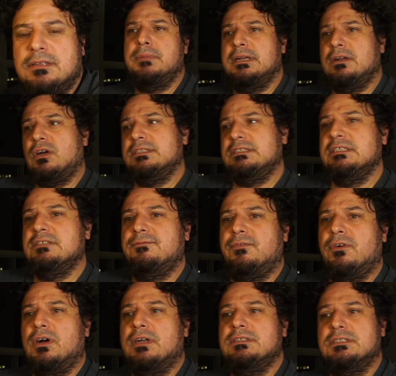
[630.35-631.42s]
But I did
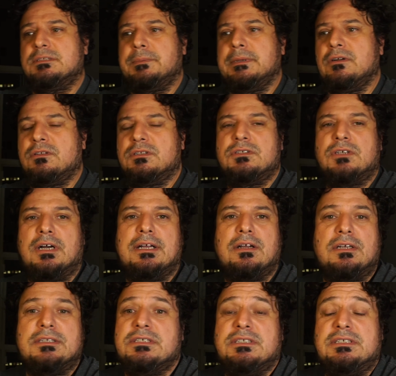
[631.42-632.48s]
find just being on the diet,
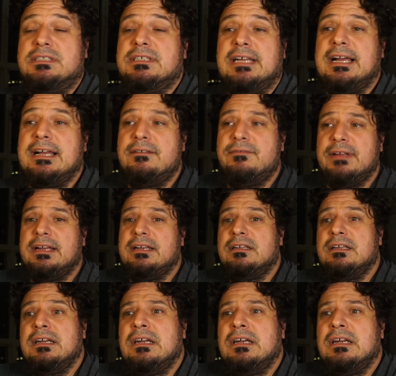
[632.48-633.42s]
I just didn't have it.